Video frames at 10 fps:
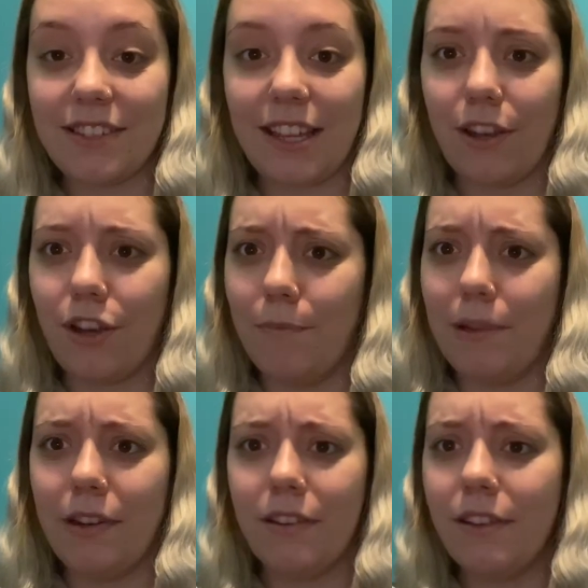it could have
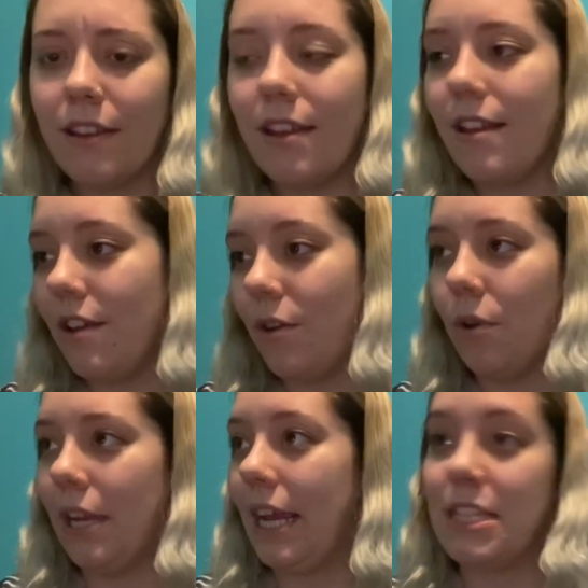been, or
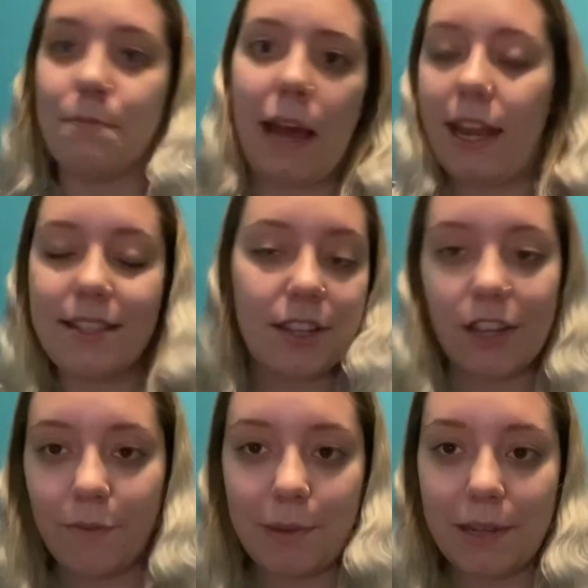like as bad as it could
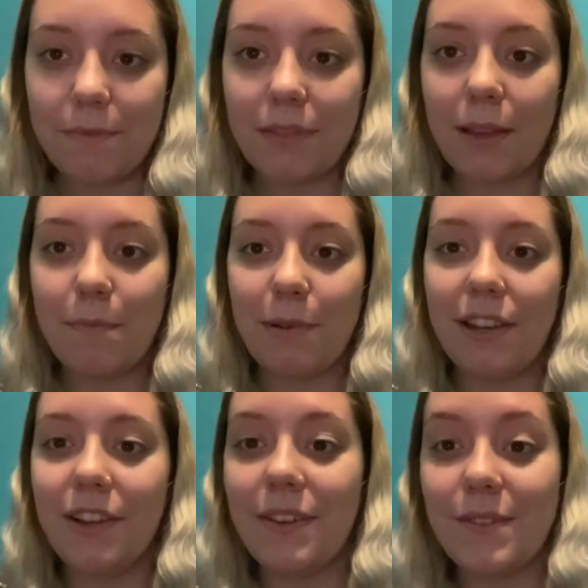have been. But
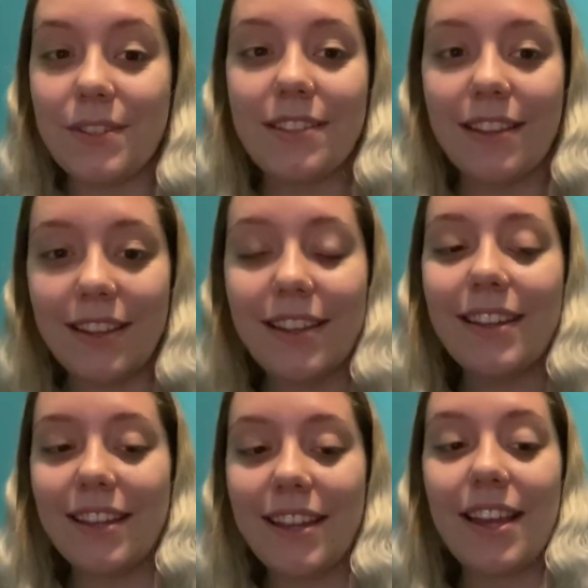no, it was
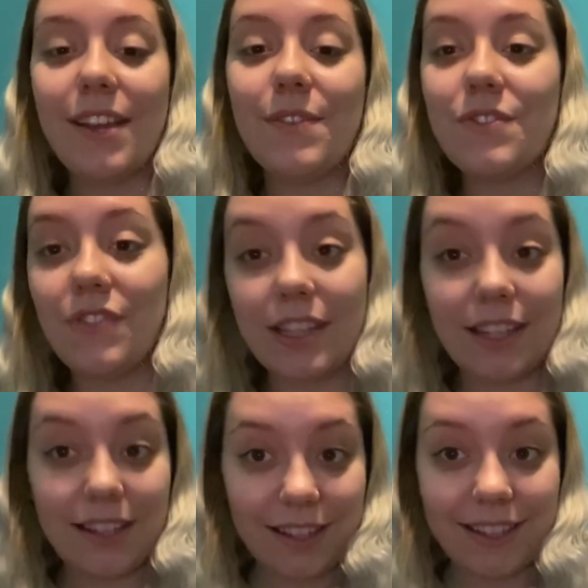really
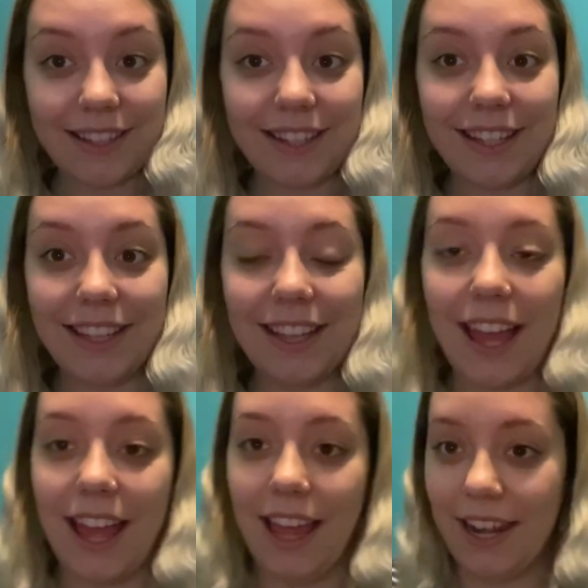good.
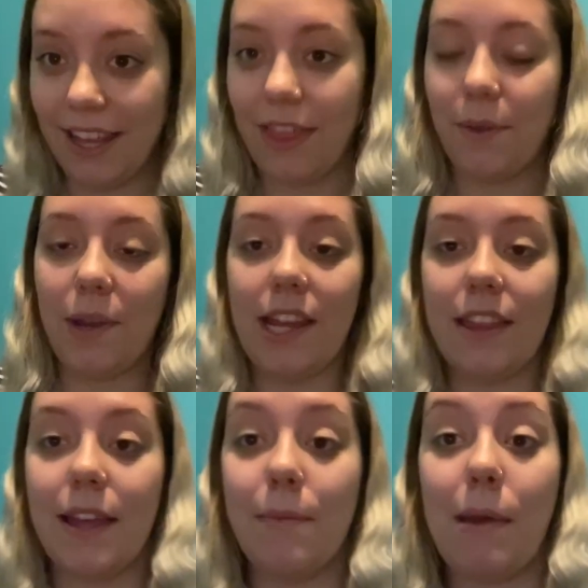And the way
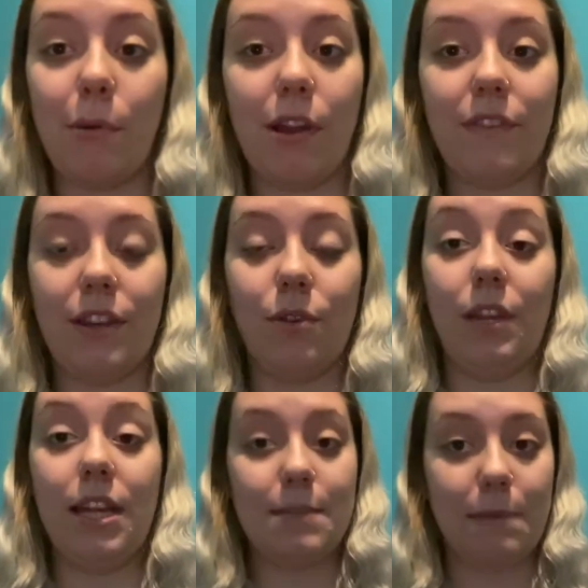that my boyfriend told
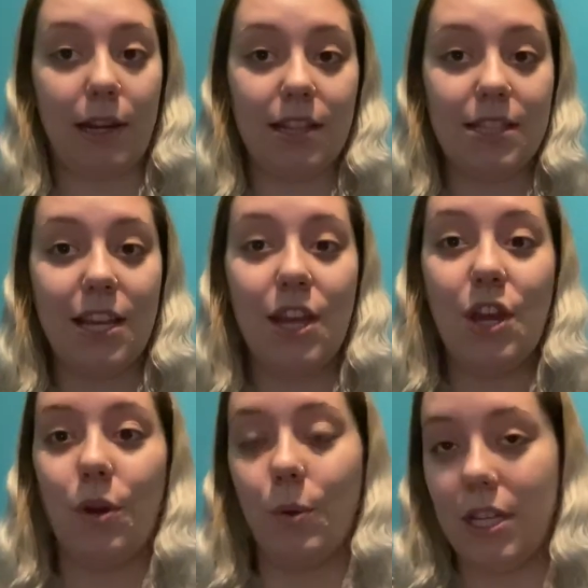his parents
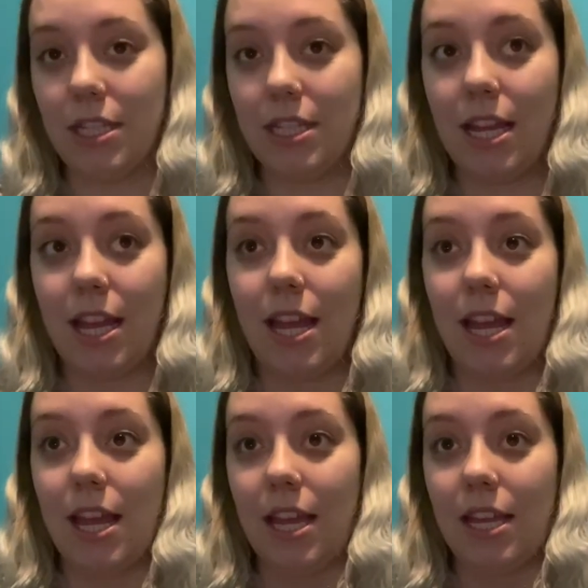was
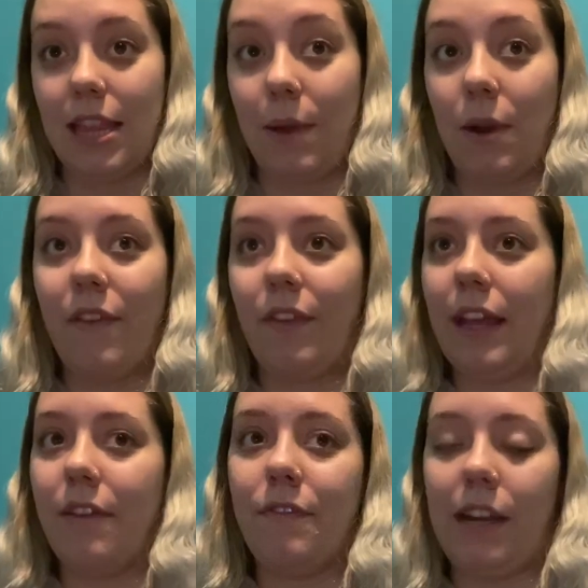they were having
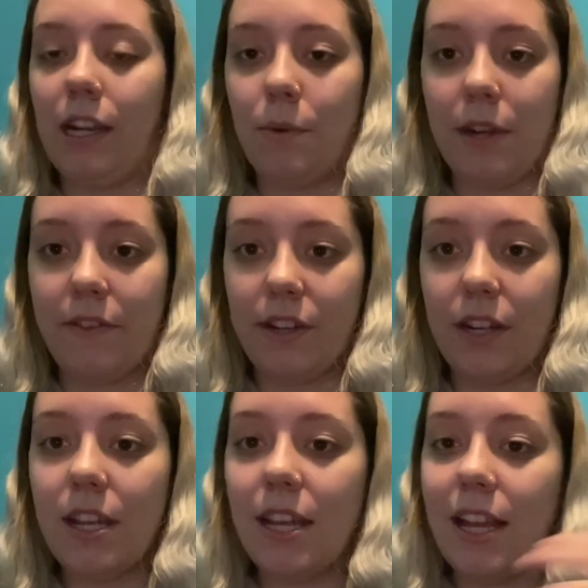like a fire or whatever,
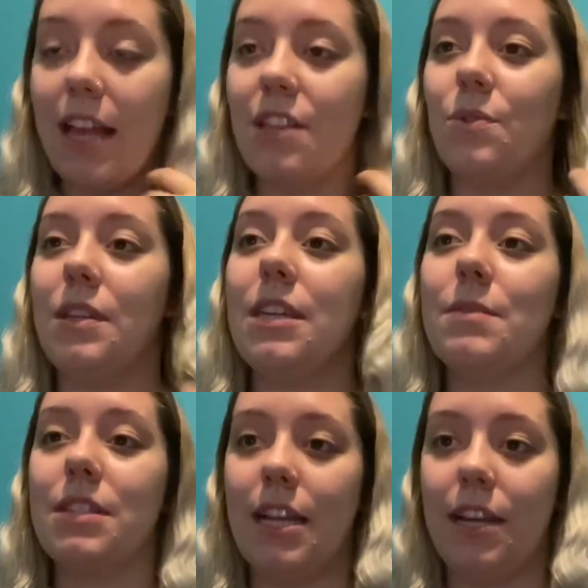and so he
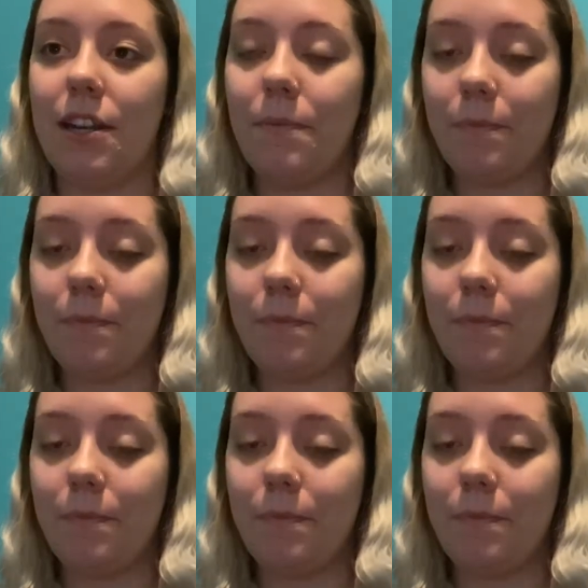was there